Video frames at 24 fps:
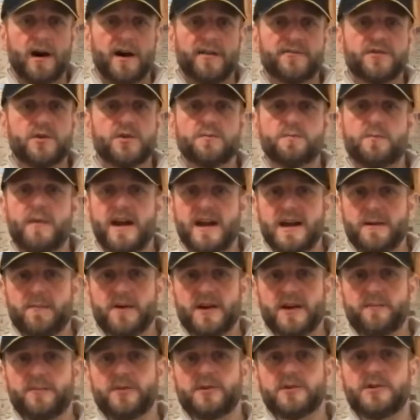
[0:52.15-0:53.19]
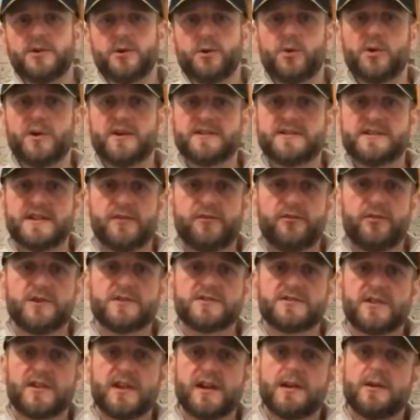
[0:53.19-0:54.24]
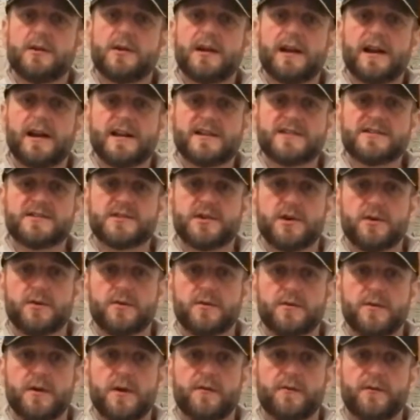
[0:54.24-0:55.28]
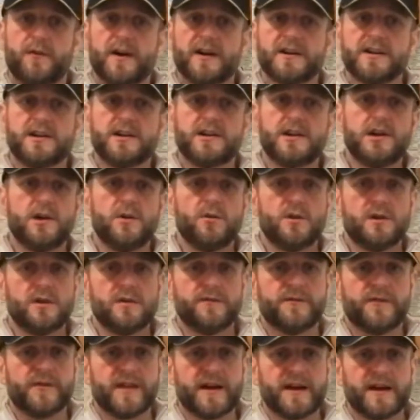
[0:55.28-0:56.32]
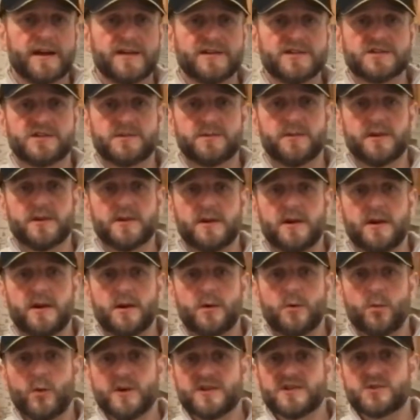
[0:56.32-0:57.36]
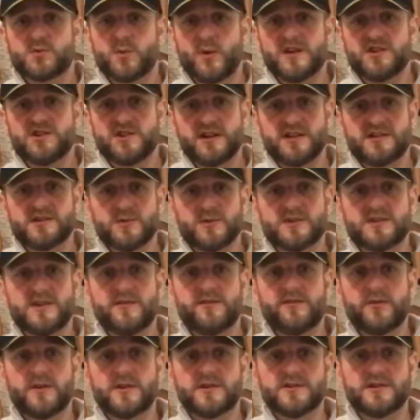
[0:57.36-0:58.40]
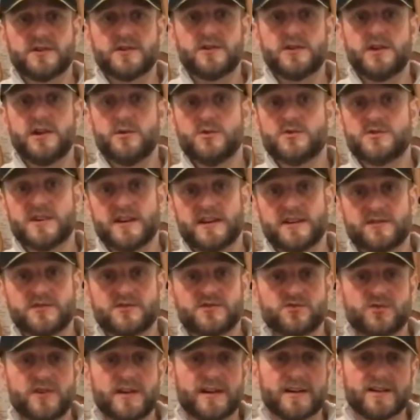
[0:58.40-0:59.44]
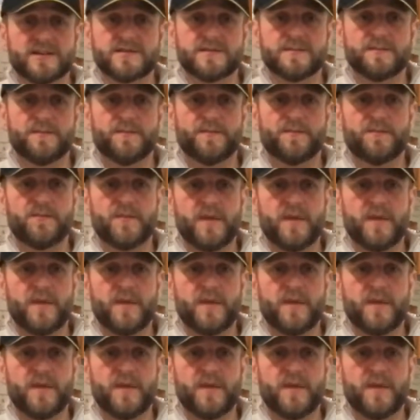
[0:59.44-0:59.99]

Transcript: I've known many people who are indifferent to their ukulele's tone find a new love for that instrument when switching to a different new set of strings.